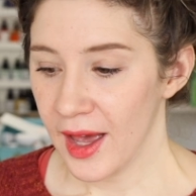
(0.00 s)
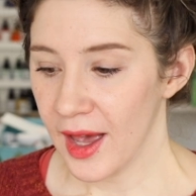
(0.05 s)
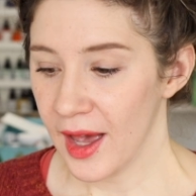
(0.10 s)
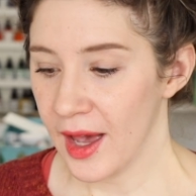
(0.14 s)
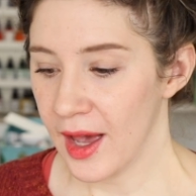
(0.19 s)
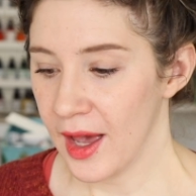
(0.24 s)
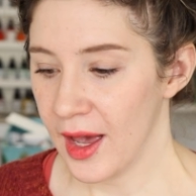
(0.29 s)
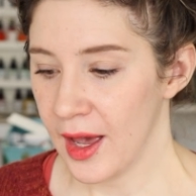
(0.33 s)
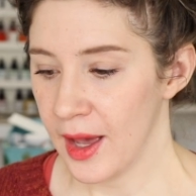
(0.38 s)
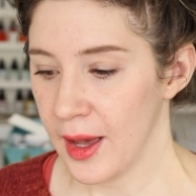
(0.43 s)

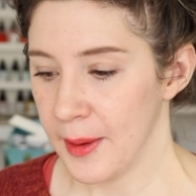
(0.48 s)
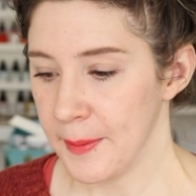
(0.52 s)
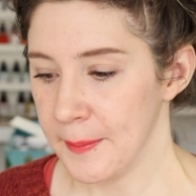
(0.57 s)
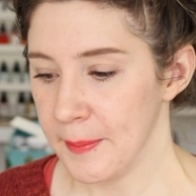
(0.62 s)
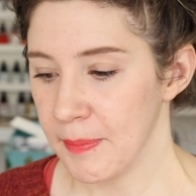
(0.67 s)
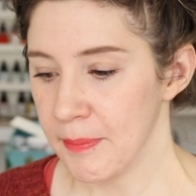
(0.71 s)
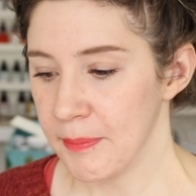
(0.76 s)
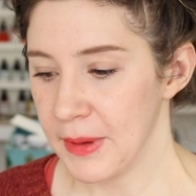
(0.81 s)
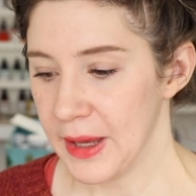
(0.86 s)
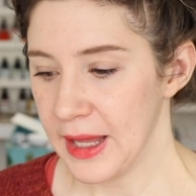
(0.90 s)

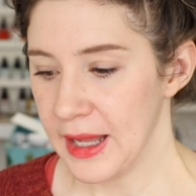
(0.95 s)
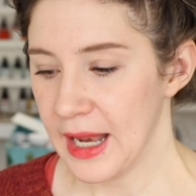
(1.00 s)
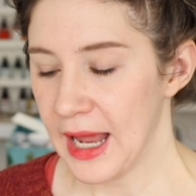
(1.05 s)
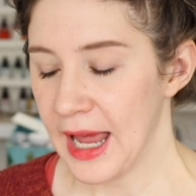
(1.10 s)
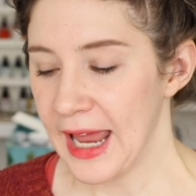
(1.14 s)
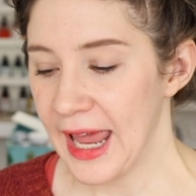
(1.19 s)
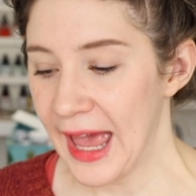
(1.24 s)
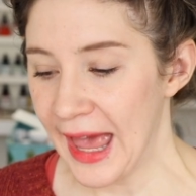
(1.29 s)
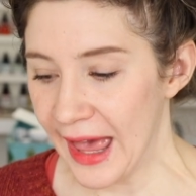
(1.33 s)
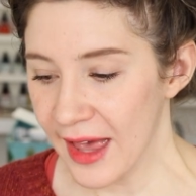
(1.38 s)
Um, but
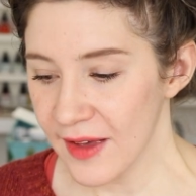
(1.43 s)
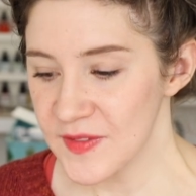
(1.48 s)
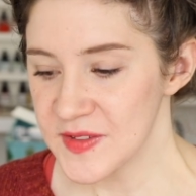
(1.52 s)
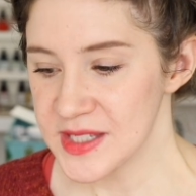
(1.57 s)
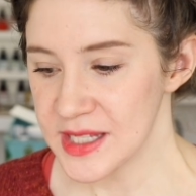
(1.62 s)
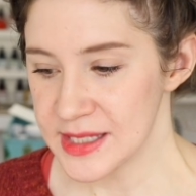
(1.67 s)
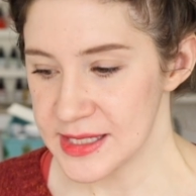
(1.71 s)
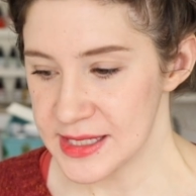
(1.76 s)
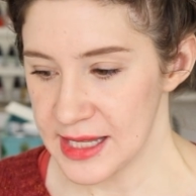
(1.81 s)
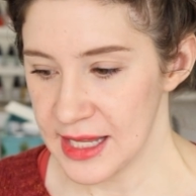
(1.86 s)
I have
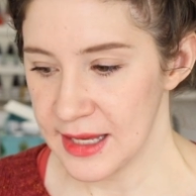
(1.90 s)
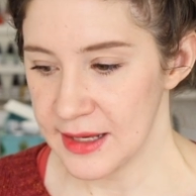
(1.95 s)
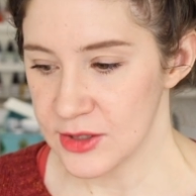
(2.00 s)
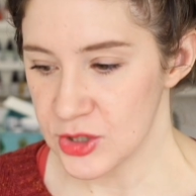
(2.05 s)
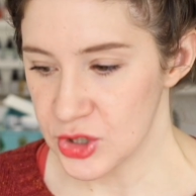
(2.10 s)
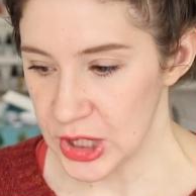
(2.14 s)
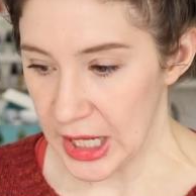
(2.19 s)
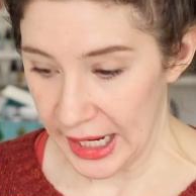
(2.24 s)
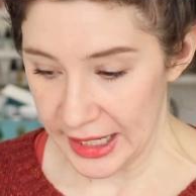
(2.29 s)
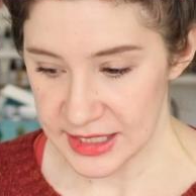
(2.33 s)
since then
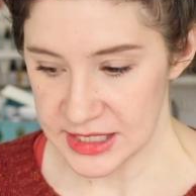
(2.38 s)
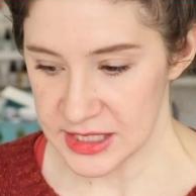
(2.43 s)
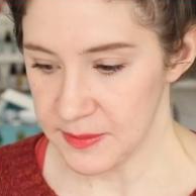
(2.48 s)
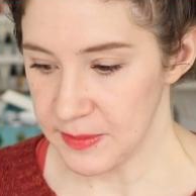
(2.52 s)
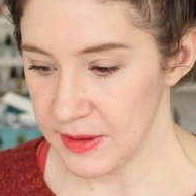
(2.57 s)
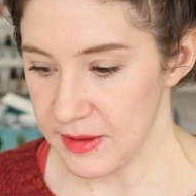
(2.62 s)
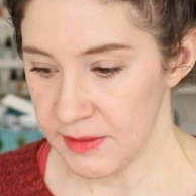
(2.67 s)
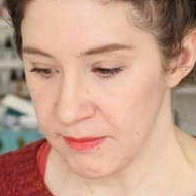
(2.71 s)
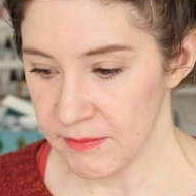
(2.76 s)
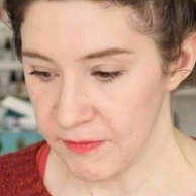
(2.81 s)
tried to
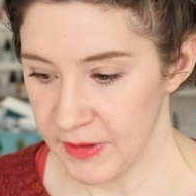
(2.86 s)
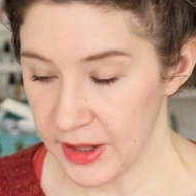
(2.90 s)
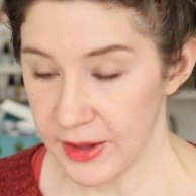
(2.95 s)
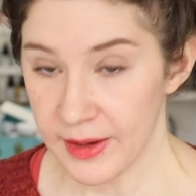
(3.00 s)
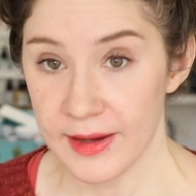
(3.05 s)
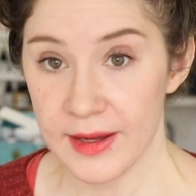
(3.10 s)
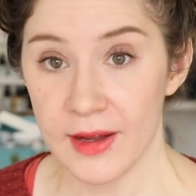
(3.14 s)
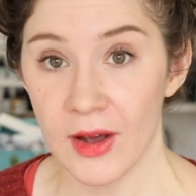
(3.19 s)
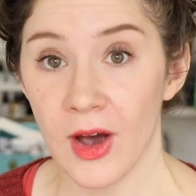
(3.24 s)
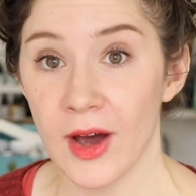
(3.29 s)
be
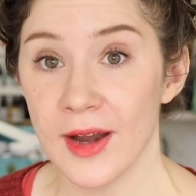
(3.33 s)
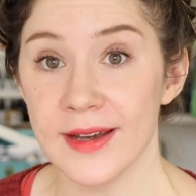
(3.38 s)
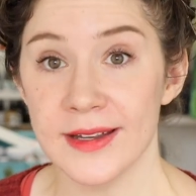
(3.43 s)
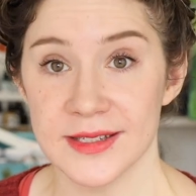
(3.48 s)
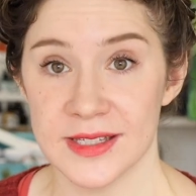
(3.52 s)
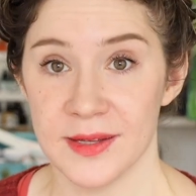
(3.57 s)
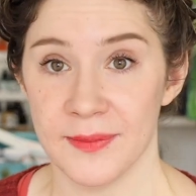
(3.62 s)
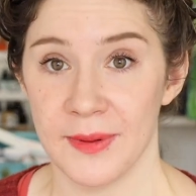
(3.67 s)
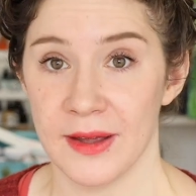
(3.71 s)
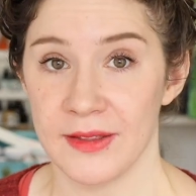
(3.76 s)
very
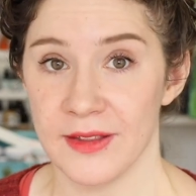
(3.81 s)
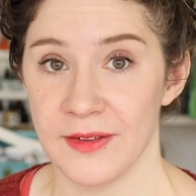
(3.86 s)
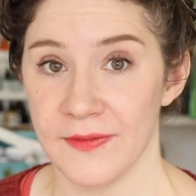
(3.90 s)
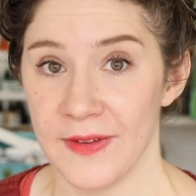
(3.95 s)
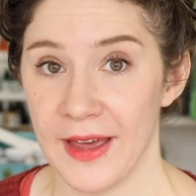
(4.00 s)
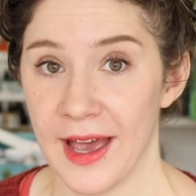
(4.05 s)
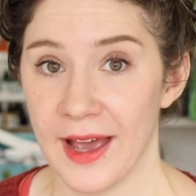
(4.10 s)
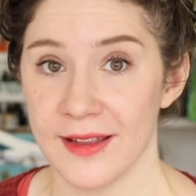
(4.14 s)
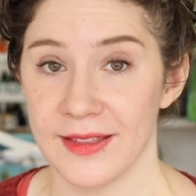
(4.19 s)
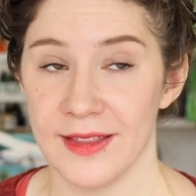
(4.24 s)
honest about the
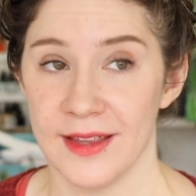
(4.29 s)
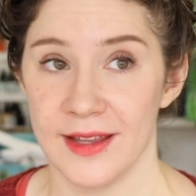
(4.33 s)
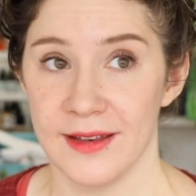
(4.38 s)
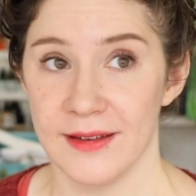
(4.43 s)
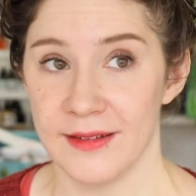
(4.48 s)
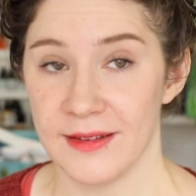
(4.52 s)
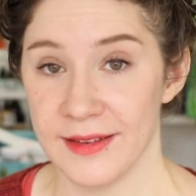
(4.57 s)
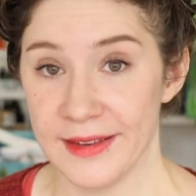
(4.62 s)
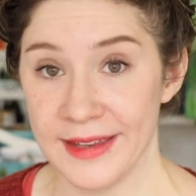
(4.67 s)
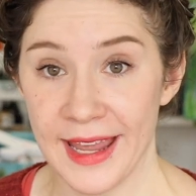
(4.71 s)
fact that,
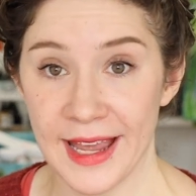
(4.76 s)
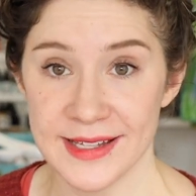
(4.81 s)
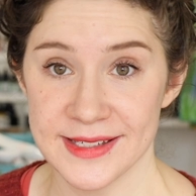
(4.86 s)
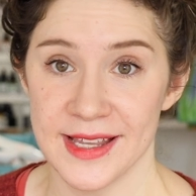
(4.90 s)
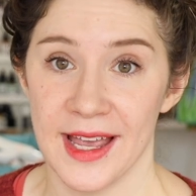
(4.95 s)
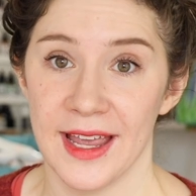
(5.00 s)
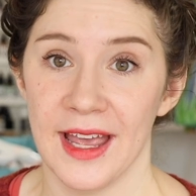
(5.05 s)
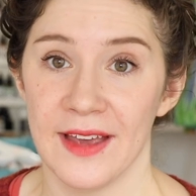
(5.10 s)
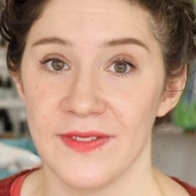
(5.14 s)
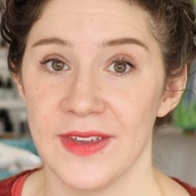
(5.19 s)
yes,
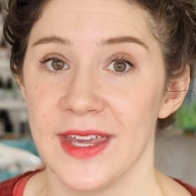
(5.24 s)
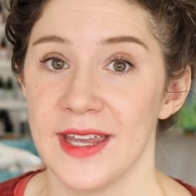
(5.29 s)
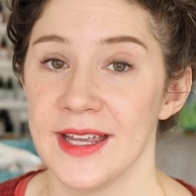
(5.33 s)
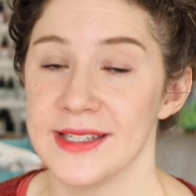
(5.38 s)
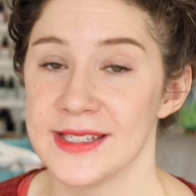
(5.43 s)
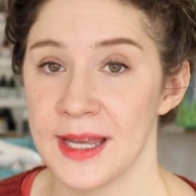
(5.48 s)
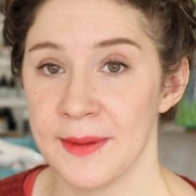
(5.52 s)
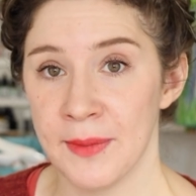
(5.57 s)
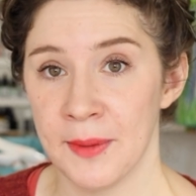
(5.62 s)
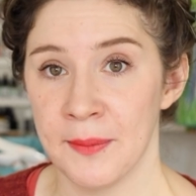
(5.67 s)
I have
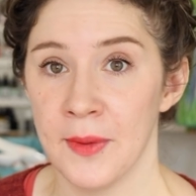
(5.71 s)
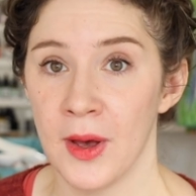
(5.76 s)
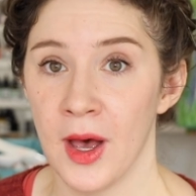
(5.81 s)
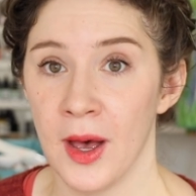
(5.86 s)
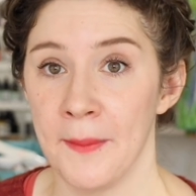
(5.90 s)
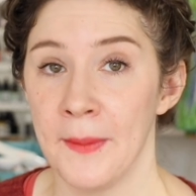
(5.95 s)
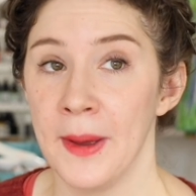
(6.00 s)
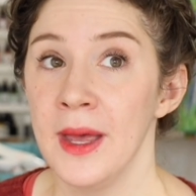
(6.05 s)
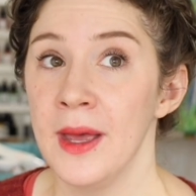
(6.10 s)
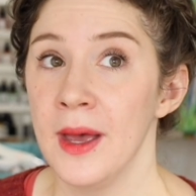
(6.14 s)
kids, I'm a
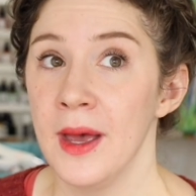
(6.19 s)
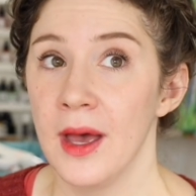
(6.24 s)
mom.